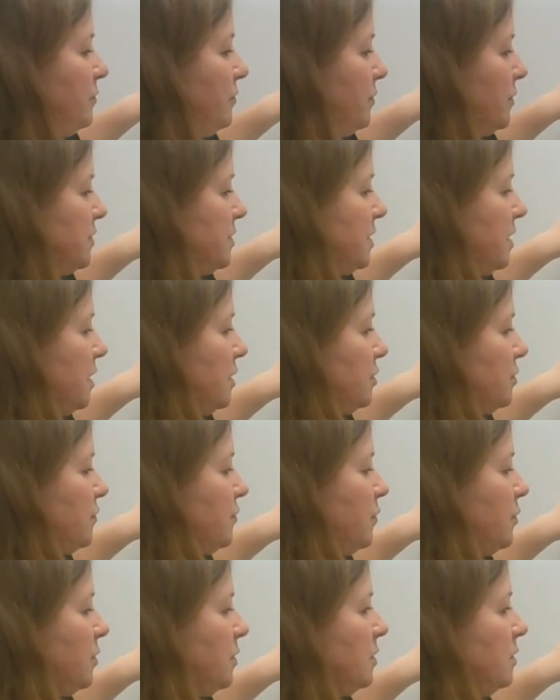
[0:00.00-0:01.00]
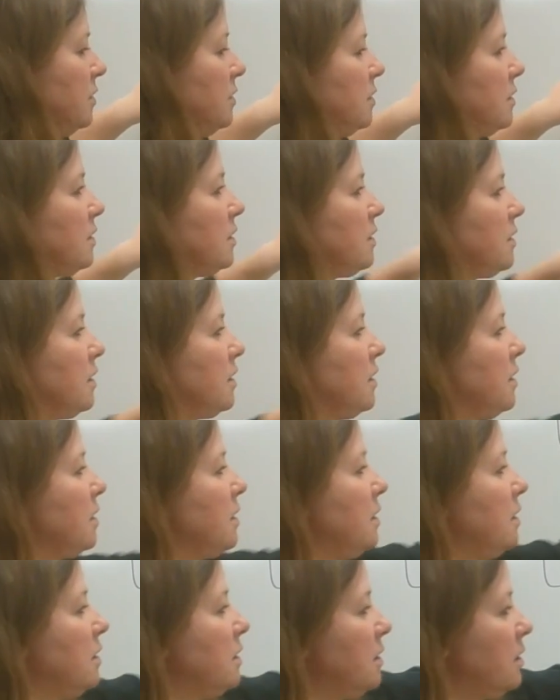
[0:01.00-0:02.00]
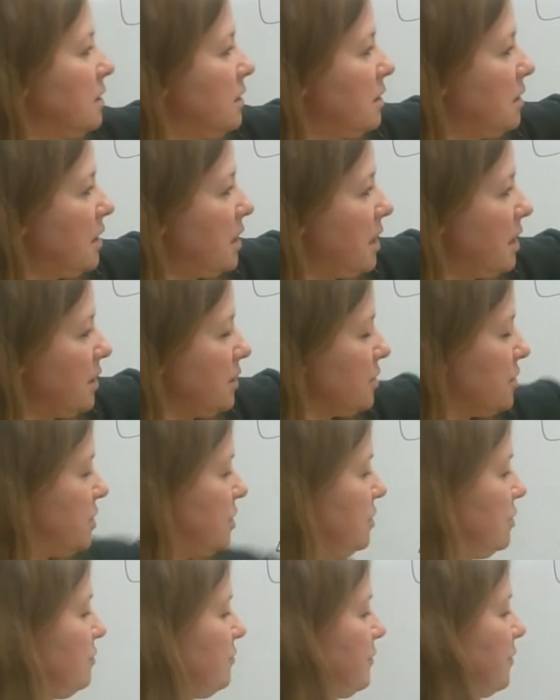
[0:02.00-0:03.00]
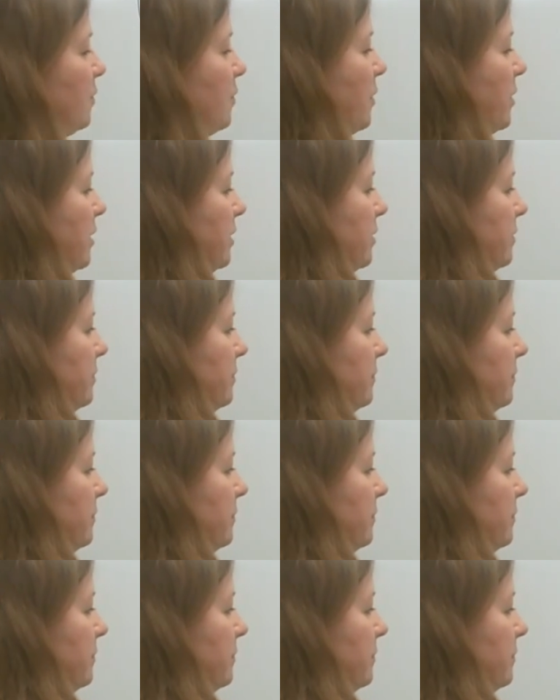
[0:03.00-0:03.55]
for CH4 and 2 for water.